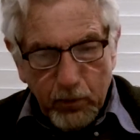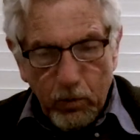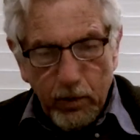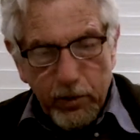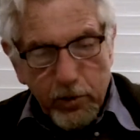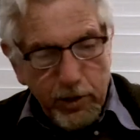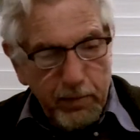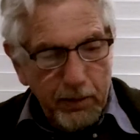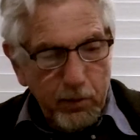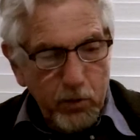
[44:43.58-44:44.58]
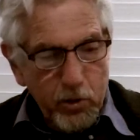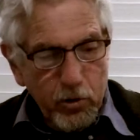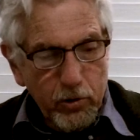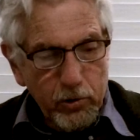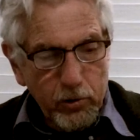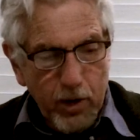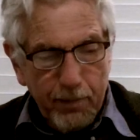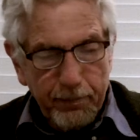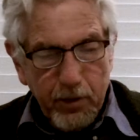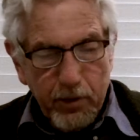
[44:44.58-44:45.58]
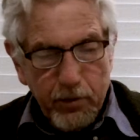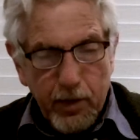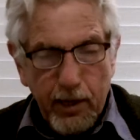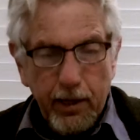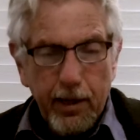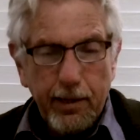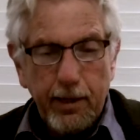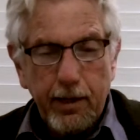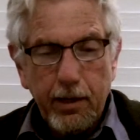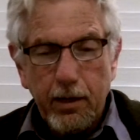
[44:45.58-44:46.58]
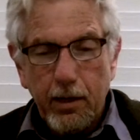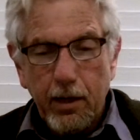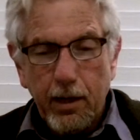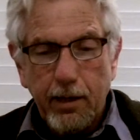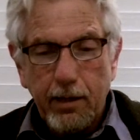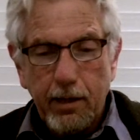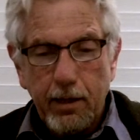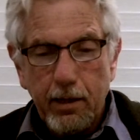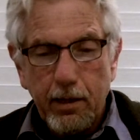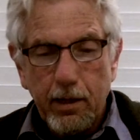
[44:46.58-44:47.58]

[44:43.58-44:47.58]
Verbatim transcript: Well, let's see. Maybe we should stop there and take any any.